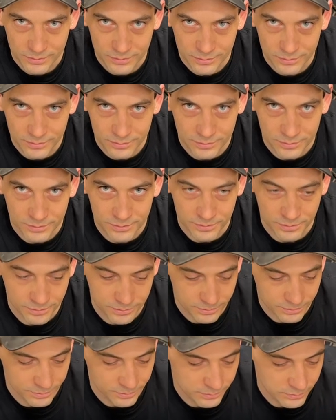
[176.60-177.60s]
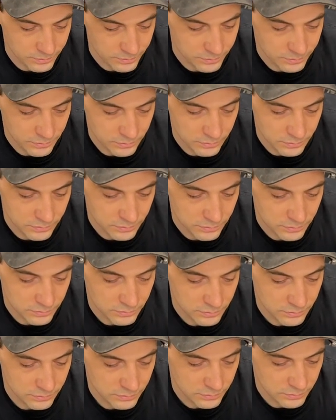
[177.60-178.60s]

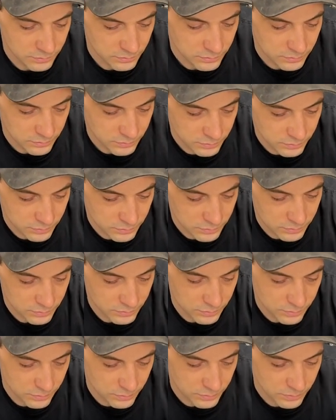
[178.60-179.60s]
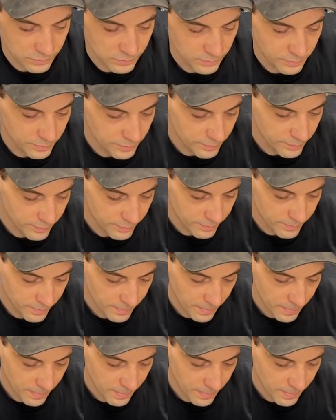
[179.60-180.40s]
Nothing is said.